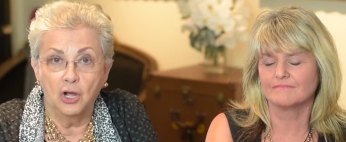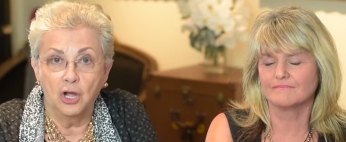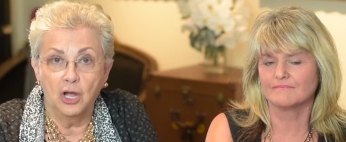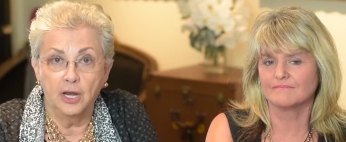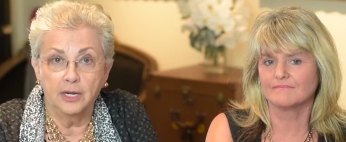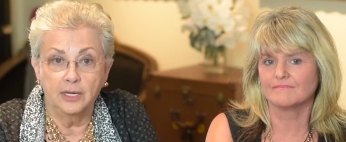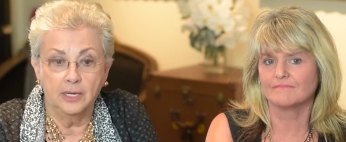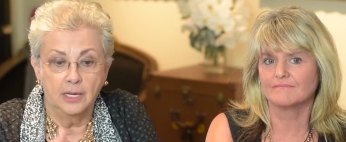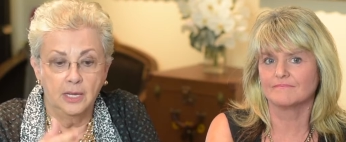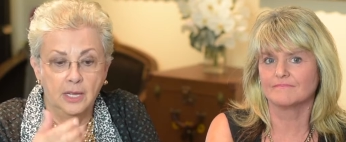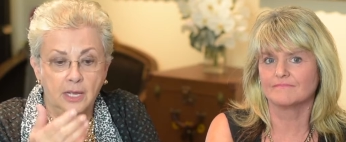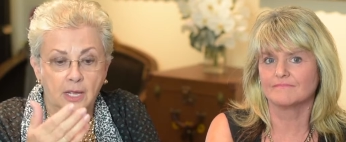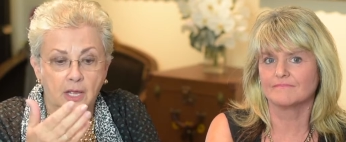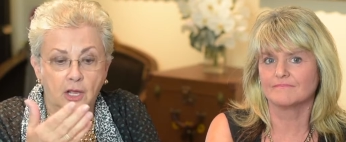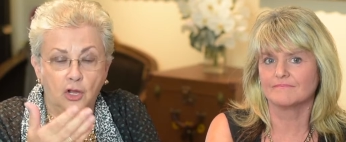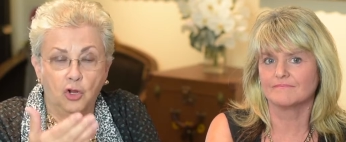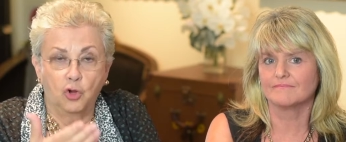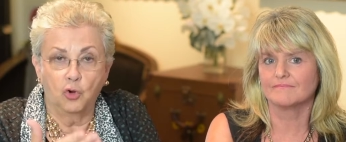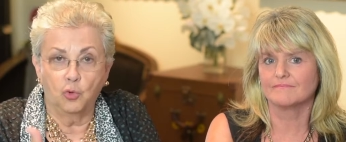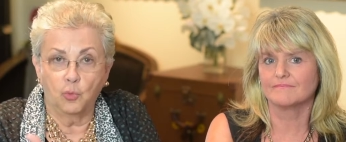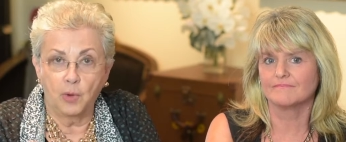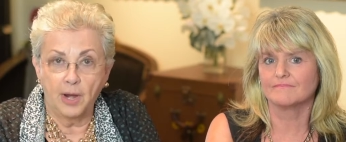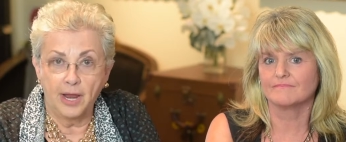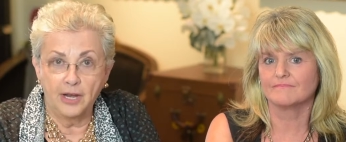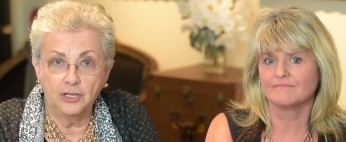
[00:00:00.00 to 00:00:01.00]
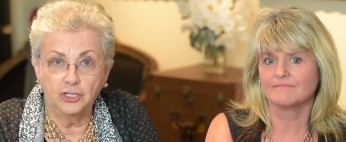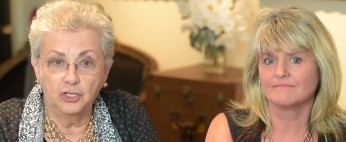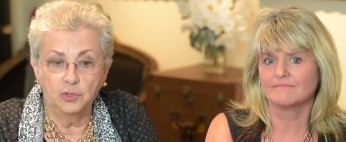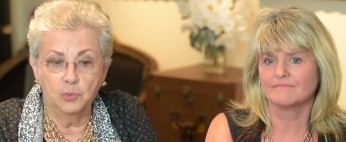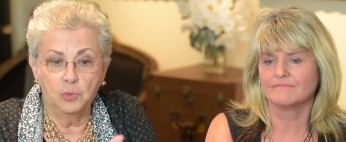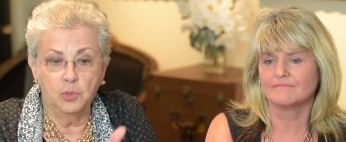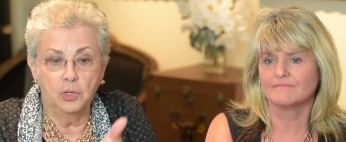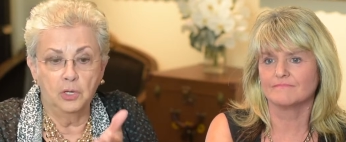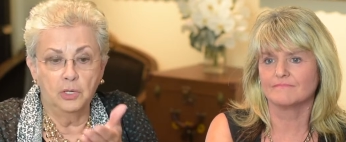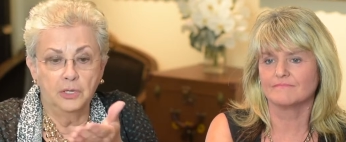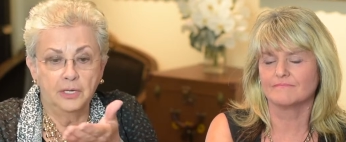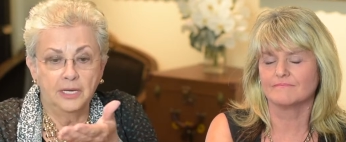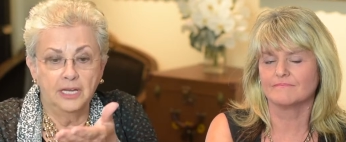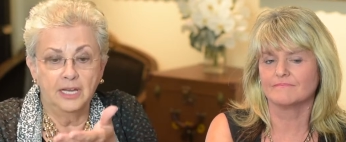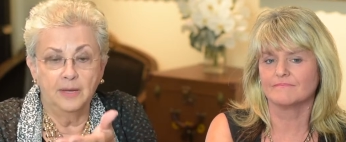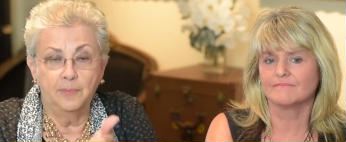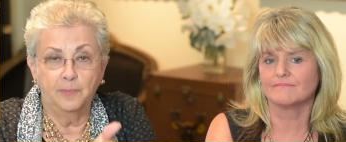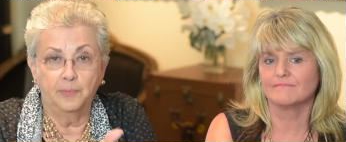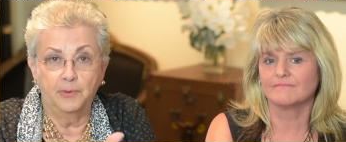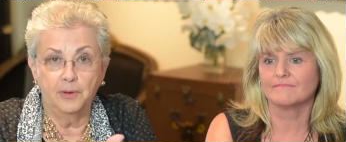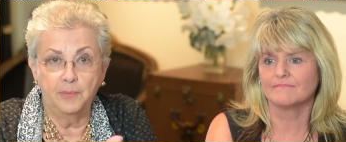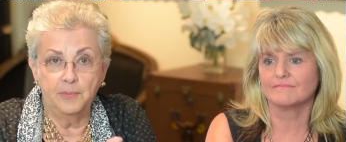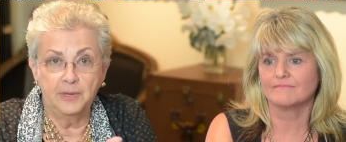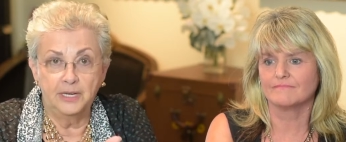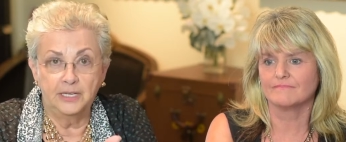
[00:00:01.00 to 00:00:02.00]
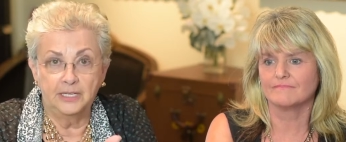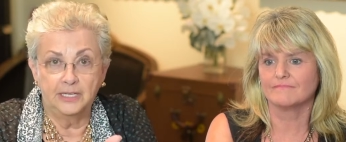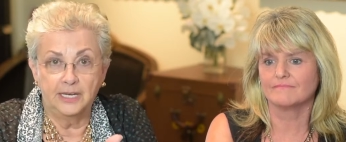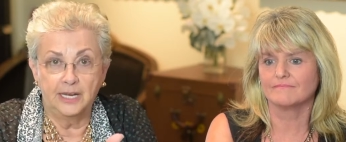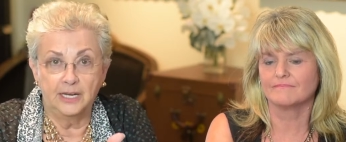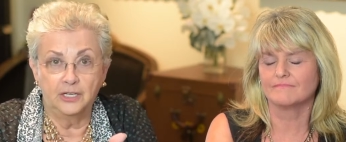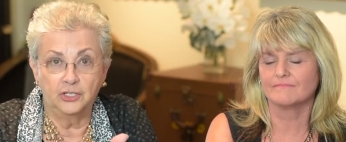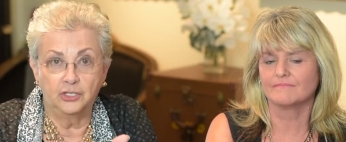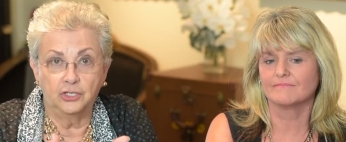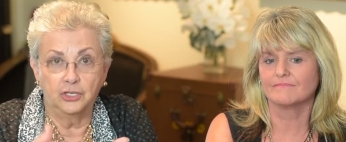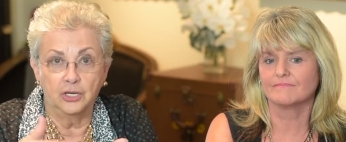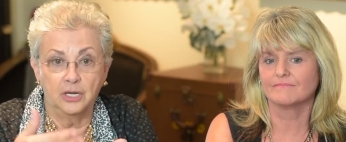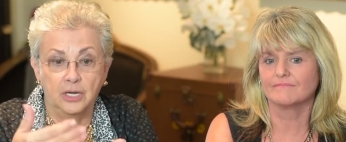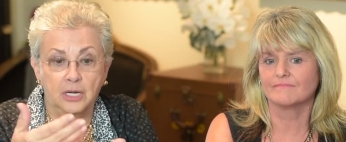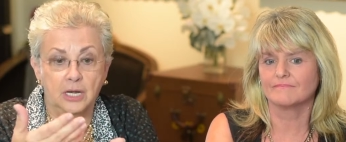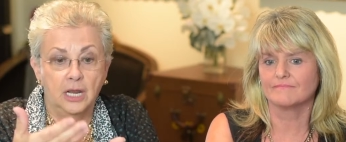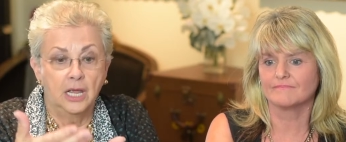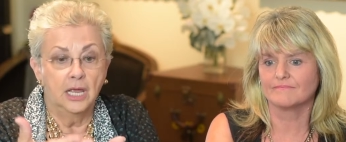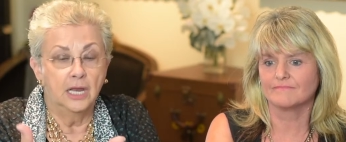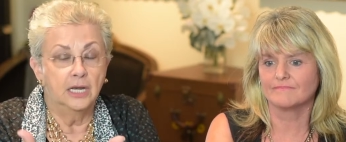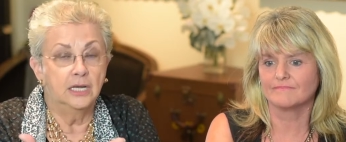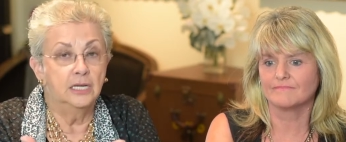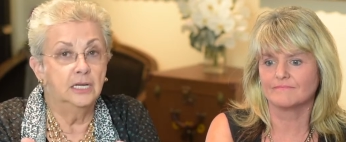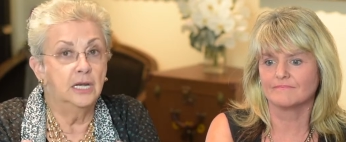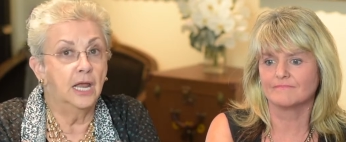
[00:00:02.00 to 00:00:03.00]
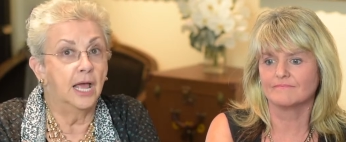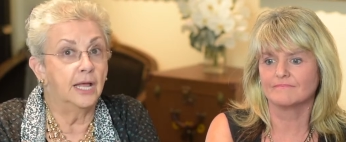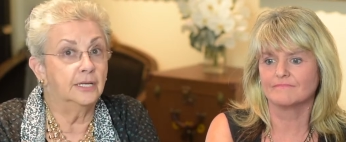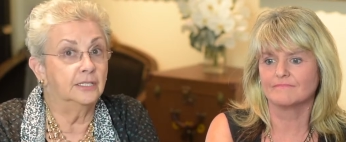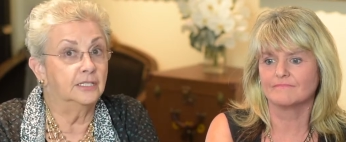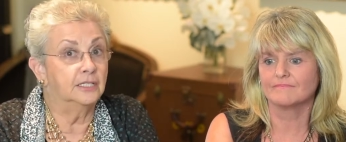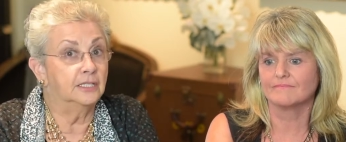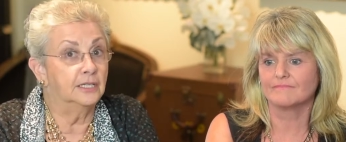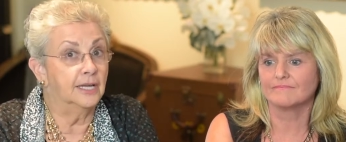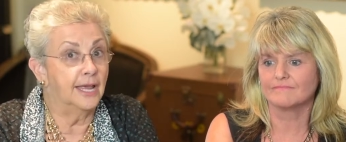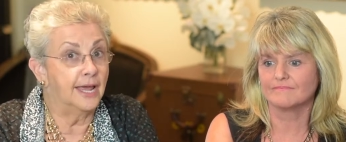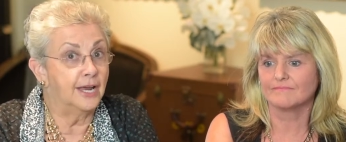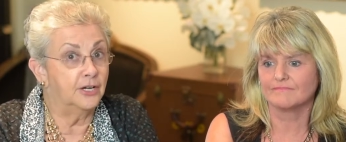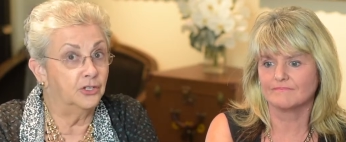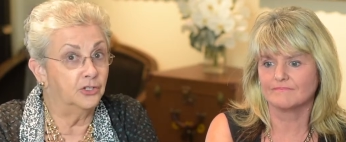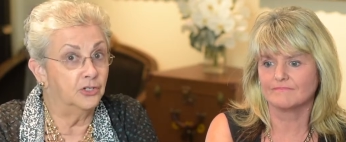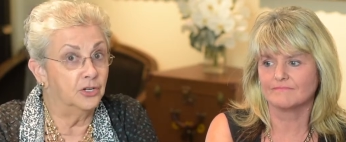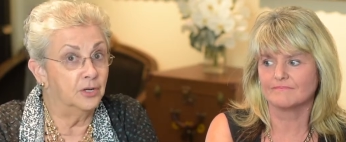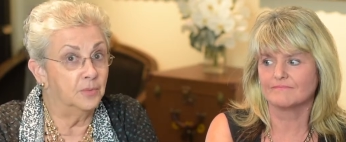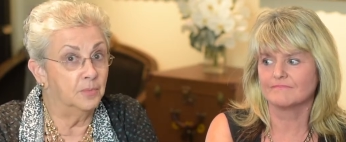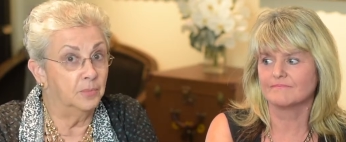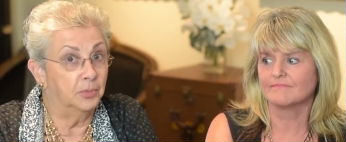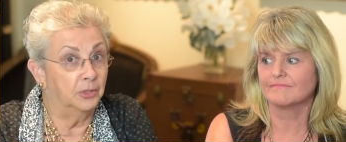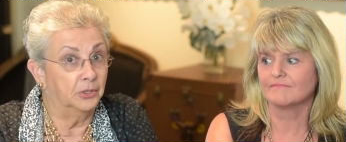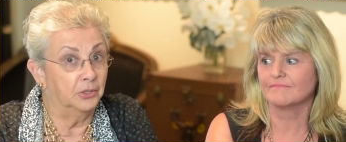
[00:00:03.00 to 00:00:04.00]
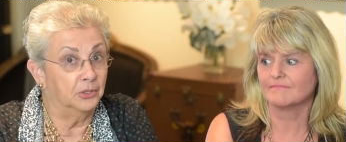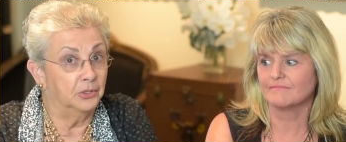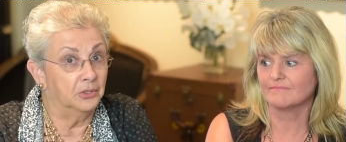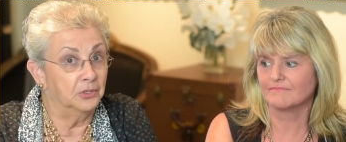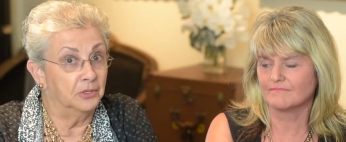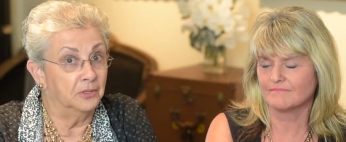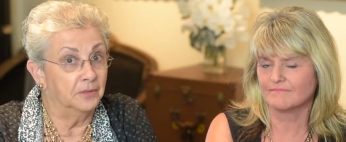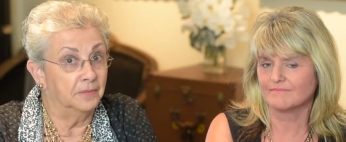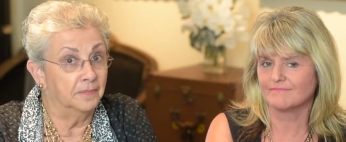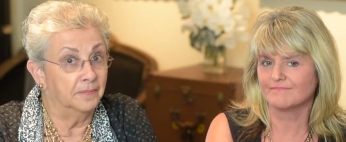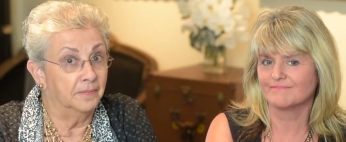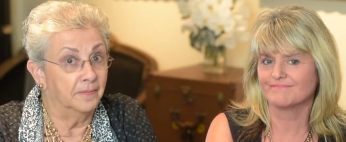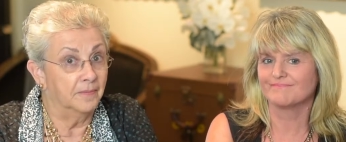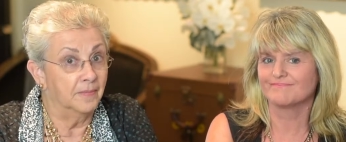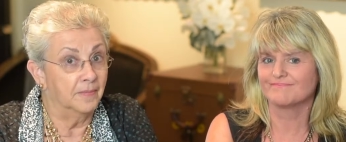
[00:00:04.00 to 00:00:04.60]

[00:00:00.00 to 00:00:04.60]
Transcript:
Speaker 1: on. Gradual implementation, not slash and burn.